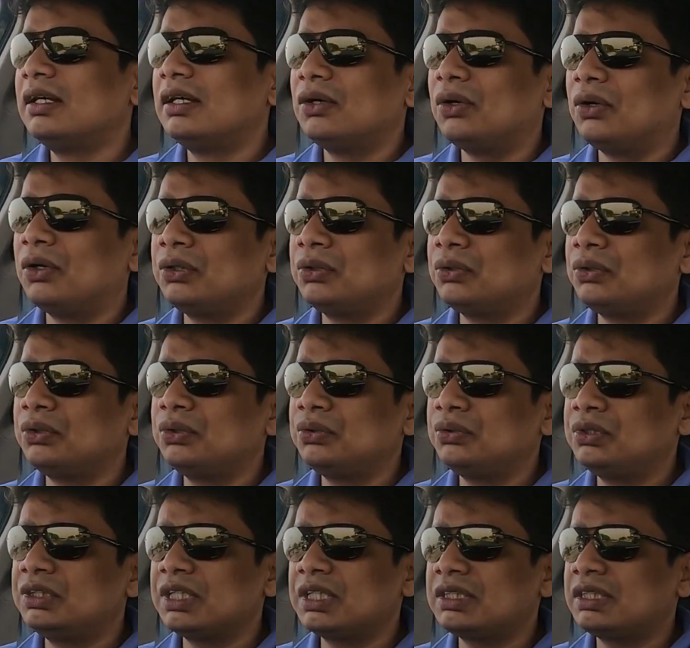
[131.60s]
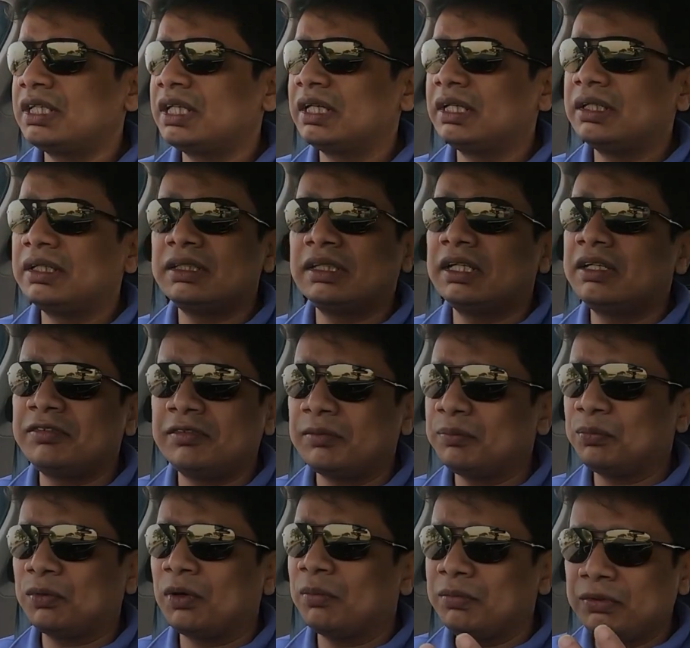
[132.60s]
or you just
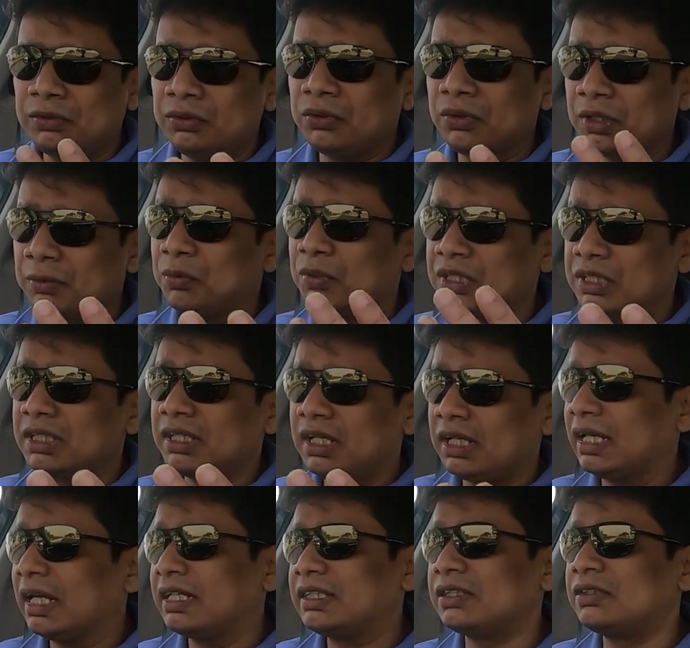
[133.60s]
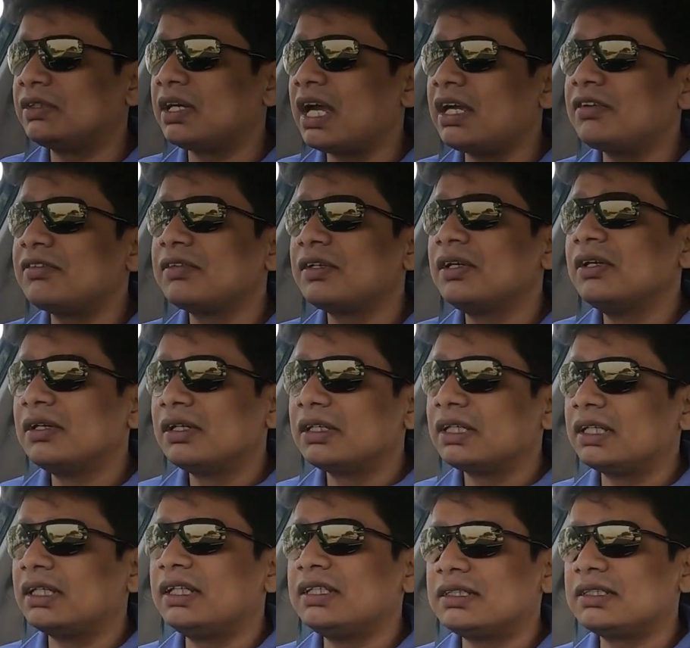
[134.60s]
appreciate engaging drive,
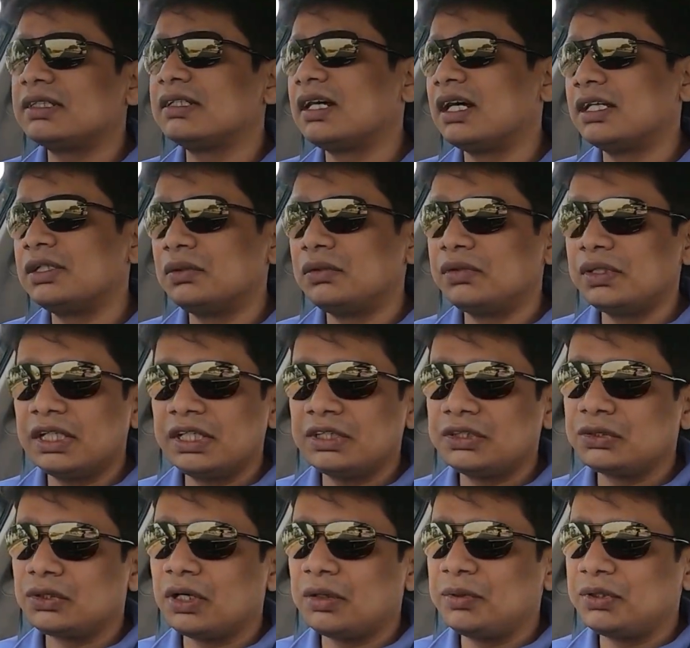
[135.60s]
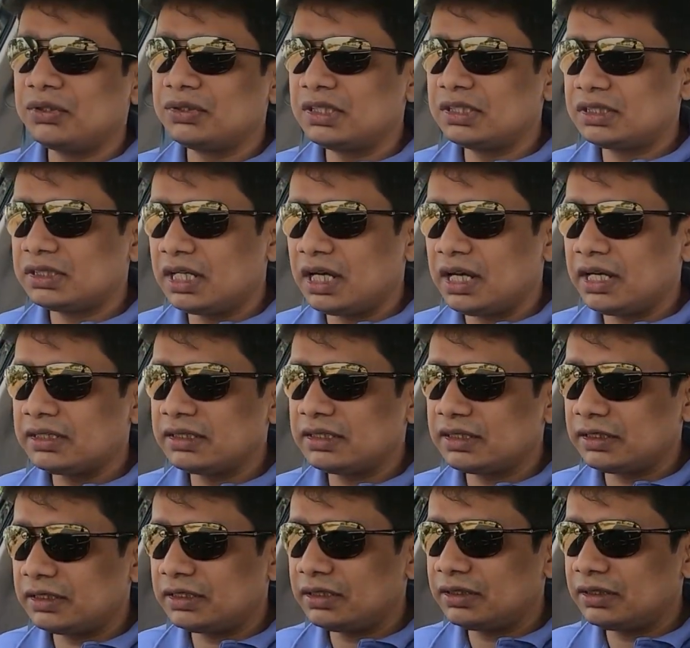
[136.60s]
then this is a car you'll really enjoy, because this car's